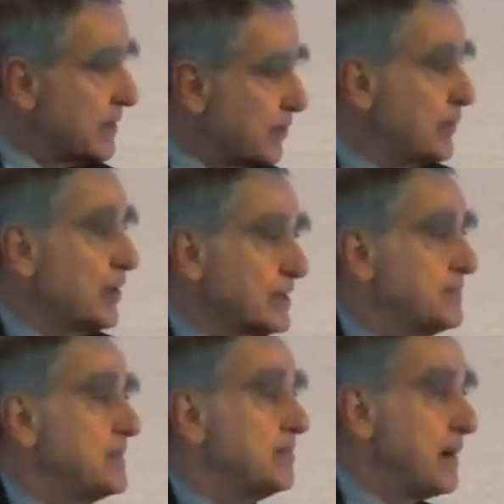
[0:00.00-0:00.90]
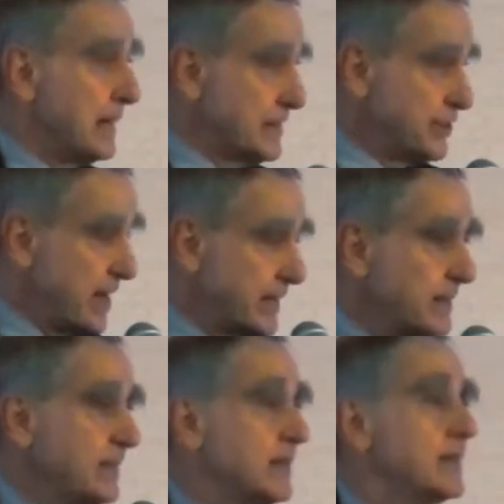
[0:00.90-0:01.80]
but we ought to be
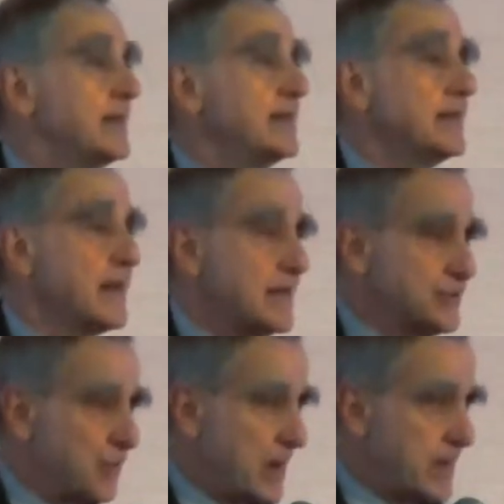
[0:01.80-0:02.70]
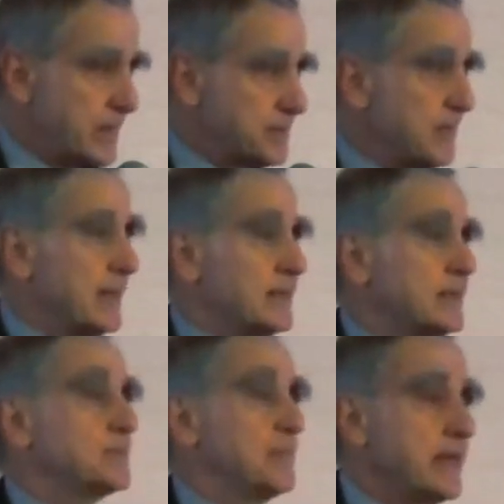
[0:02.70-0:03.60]
apologetic in a nice way,
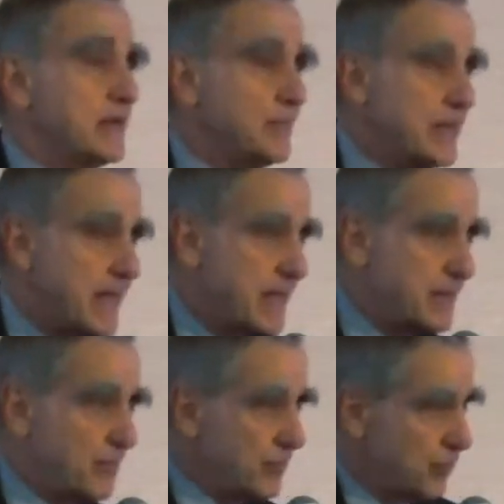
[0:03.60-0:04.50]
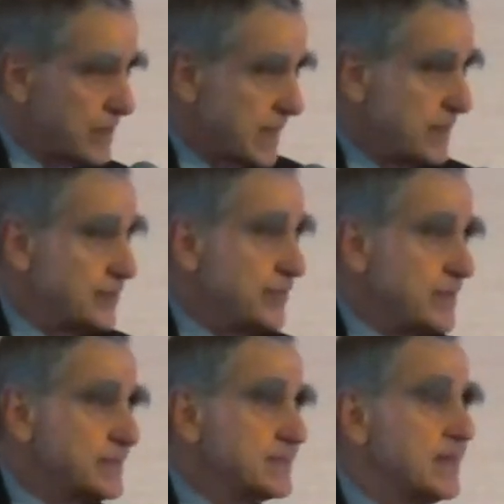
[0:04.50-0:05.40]
explain we can't do
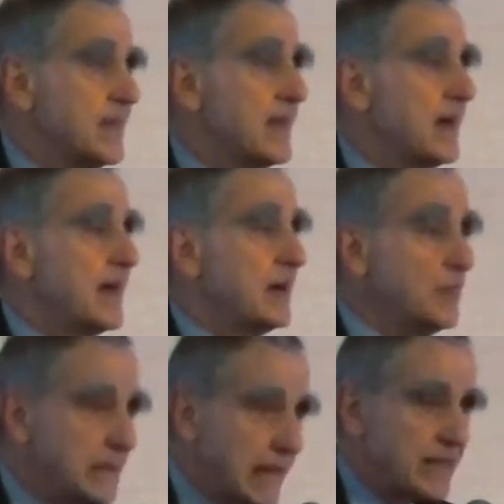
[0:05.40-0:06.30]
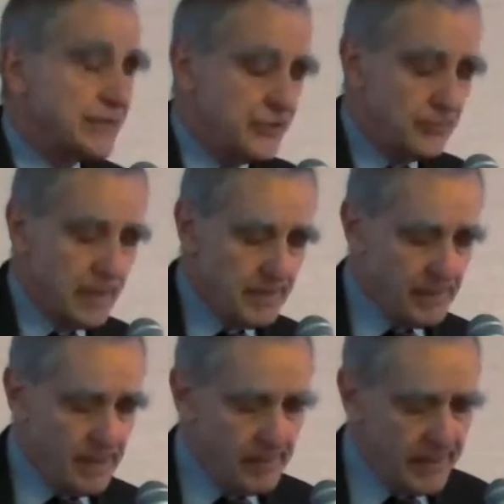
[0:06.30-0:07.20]
this, we'd like to, blah,
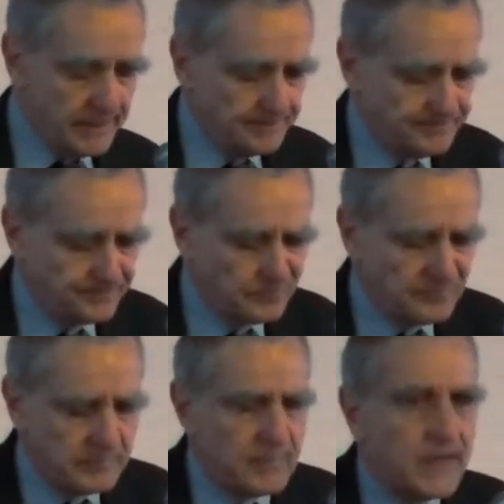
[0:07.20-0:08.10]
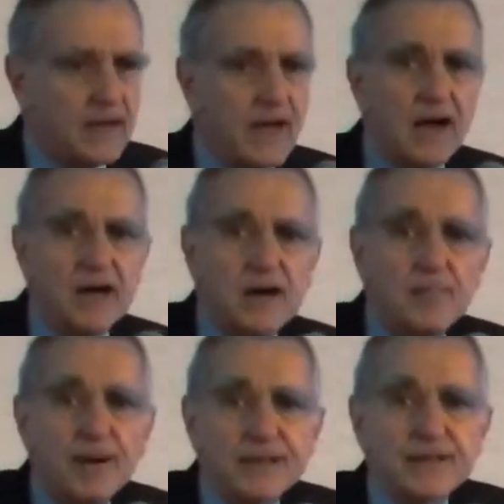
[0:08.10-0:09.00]
blah, blah.
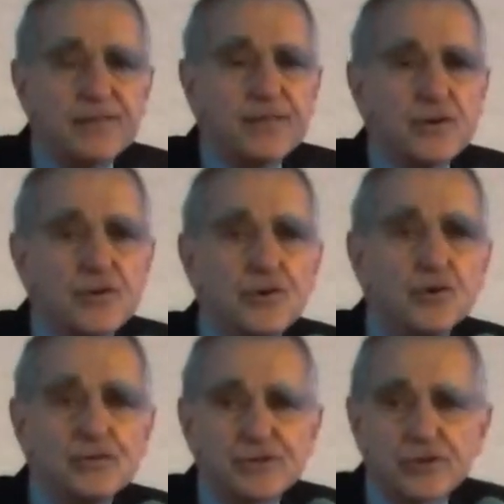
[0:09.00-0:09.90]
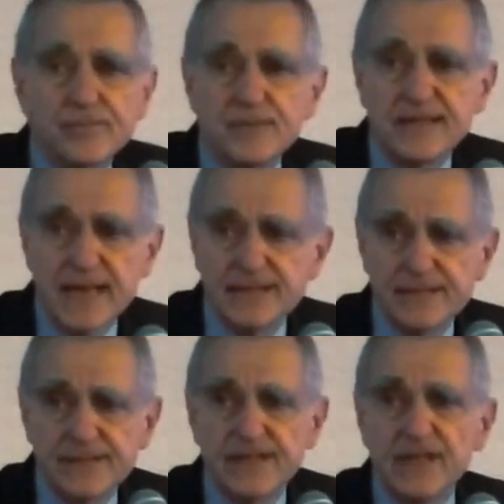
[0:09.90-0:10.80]
But there are no
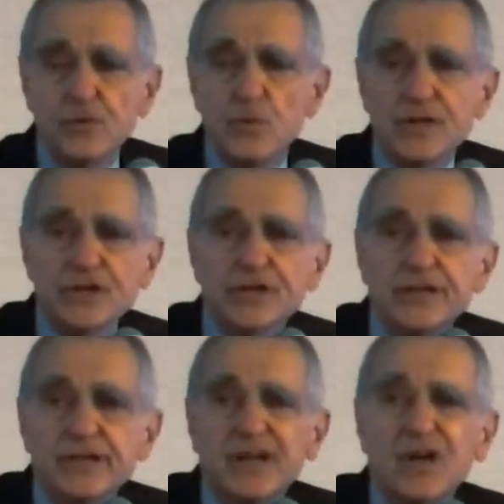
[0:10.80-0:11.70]
circumstances in which